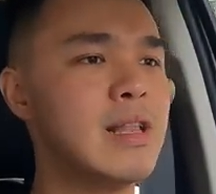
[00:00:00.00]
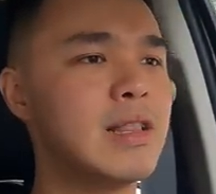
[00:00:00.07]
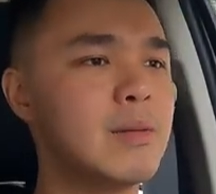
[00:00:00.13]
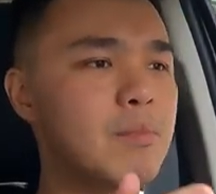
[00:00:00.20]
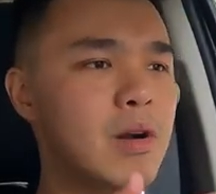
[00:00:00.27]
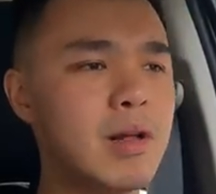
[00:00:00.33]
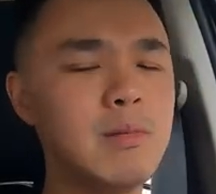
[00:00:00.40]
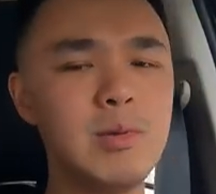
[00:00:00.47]
The
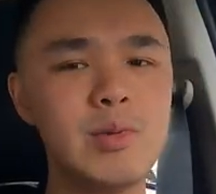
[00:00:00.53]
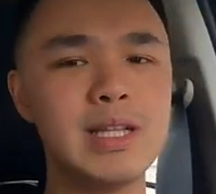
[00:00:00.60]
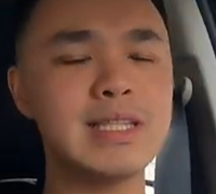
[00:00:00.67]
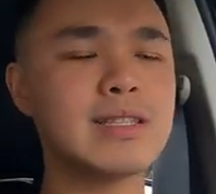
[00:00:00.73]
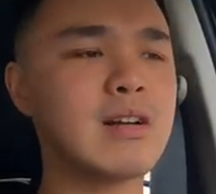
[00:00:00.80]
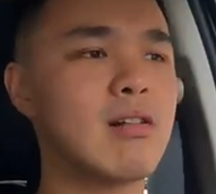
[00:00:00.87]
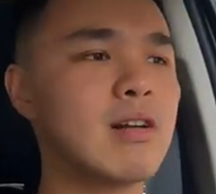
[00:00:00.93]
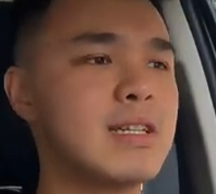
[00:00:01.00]
problem with
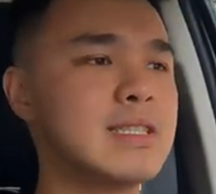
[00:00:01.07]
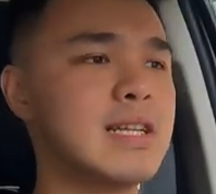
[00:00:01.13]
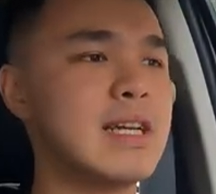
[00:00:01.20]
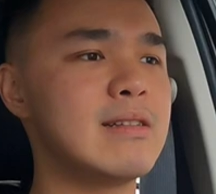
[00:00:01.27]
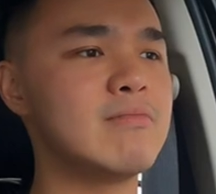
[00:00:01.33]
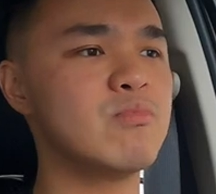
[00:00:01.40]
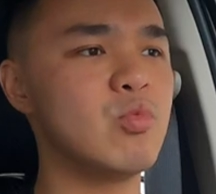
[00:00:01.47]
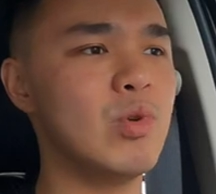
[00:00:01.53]
this car is that,
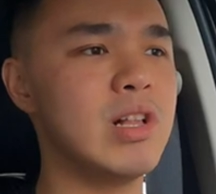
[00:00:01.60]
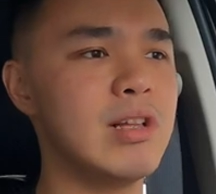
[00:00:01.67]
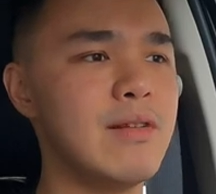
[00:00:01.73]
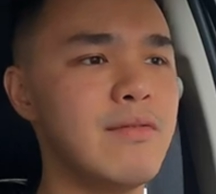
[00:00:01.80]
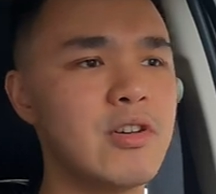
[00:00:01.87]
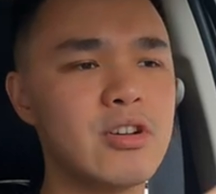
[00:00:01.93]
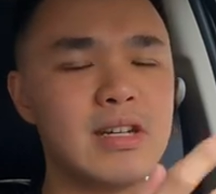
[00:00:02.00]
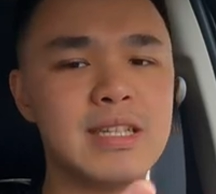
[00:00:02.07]
well,
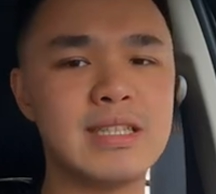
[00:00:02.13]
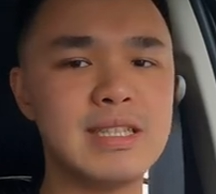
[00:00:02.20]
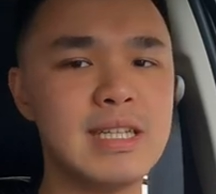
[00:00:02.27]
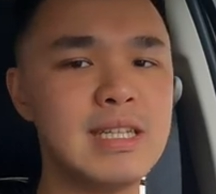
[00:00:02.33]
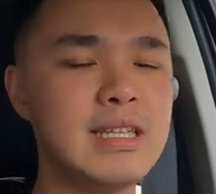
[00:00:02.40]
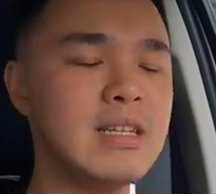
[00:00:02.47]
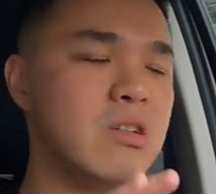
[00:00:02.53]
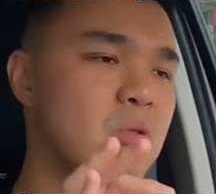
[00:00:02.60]
if you're in the
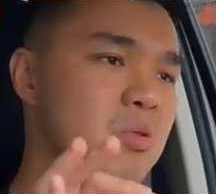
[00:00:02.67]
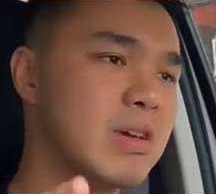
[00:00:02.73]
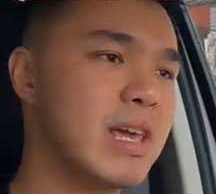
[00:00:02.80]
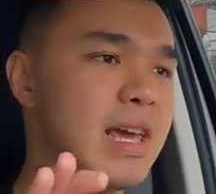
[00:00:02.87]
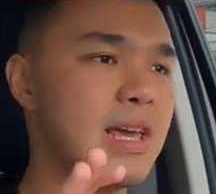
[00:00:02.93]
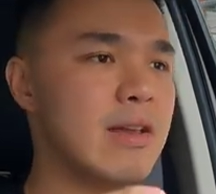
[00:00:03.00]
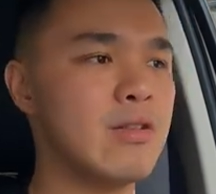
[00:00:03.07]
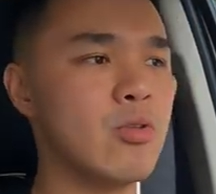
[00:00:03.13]
city,
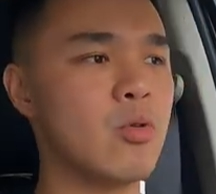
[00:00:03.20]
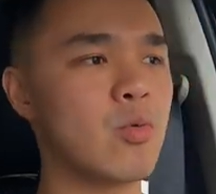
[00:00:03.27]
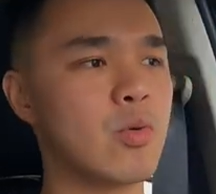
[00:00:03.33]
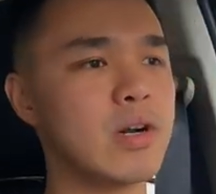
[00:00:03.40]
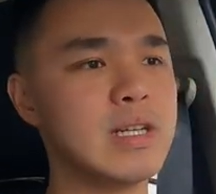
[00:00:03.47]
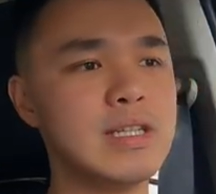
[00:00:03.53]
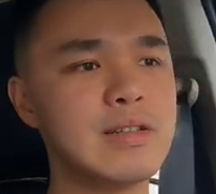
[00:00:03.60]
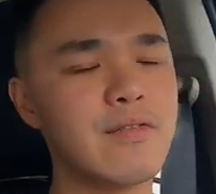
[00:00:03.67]
okay, no
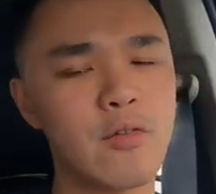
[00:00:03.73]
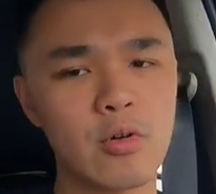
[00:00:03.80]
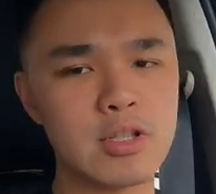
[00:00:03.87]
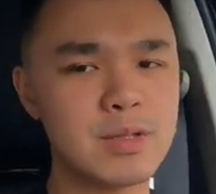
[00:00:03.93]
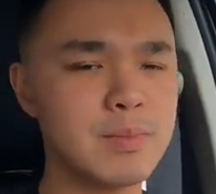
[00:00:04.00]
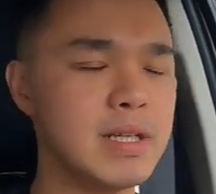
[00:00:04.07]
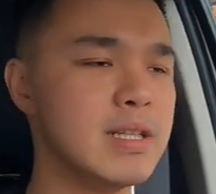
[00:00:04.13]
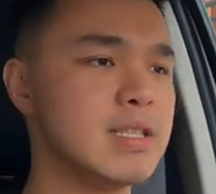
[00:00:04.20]
worries,
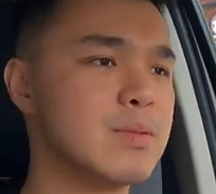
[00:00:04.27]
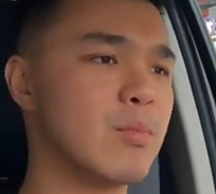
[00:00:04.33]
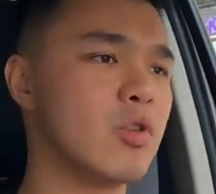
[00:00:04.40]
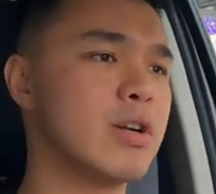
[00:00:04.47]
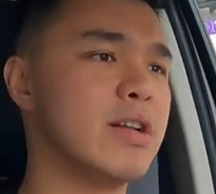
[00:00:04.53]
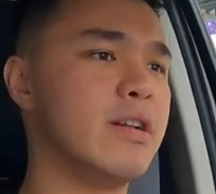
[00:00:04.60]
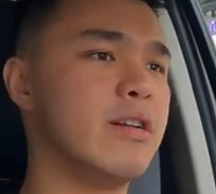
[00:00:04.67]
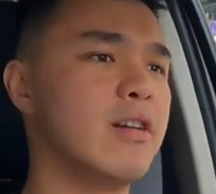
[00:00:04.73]
4-speed is more
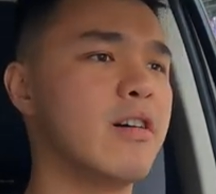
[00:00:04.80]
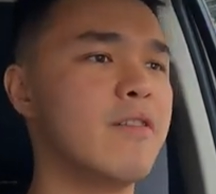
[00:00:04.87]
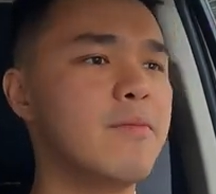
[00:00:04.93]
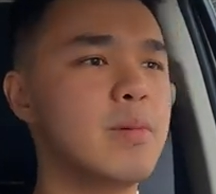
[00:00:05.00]
than enough.